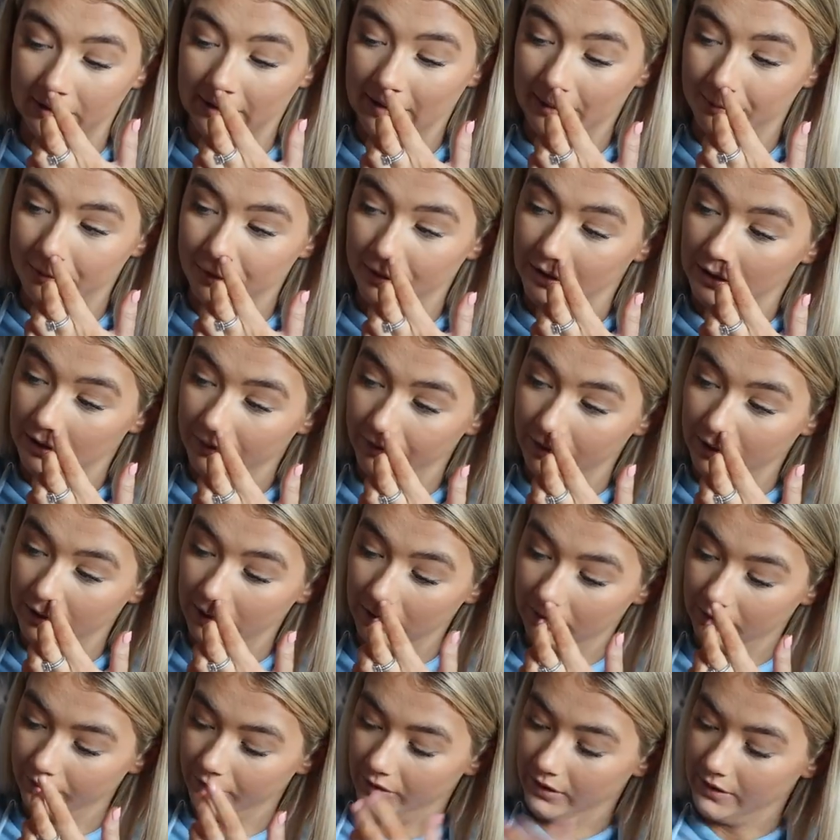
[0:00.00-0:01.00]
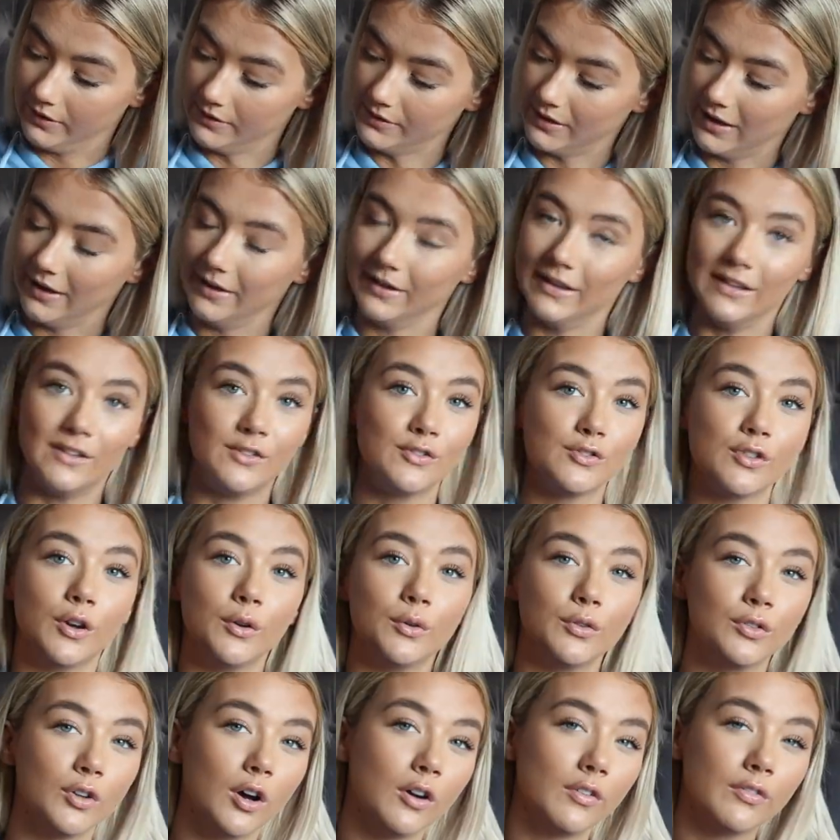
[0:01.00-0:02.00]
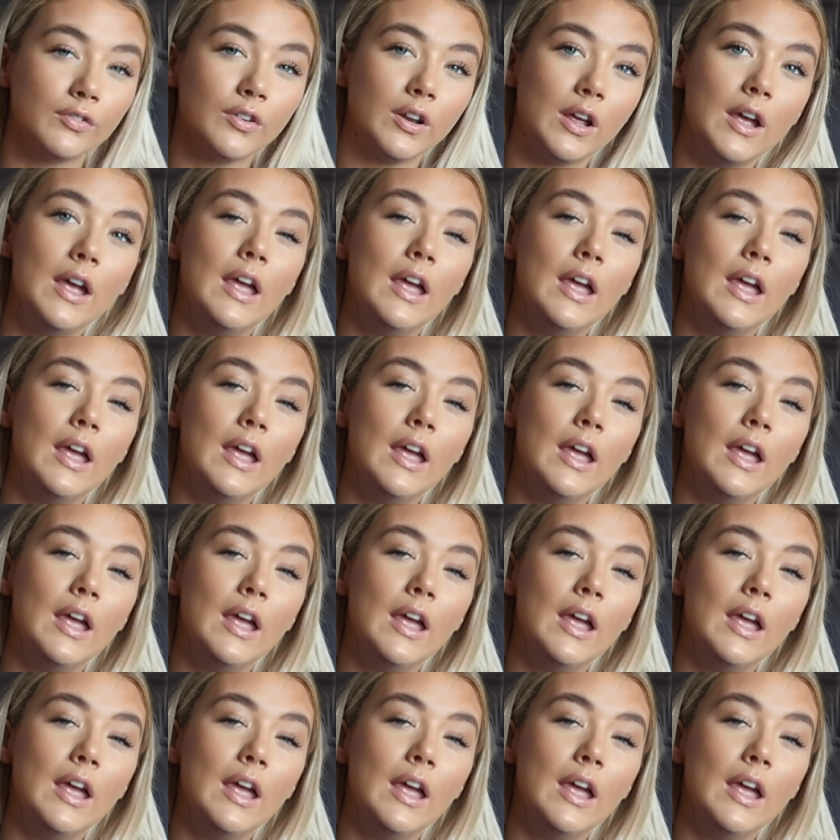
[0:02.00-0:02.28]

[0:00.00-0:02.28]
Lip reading: I absolutely love the colour of this, and it's so soft.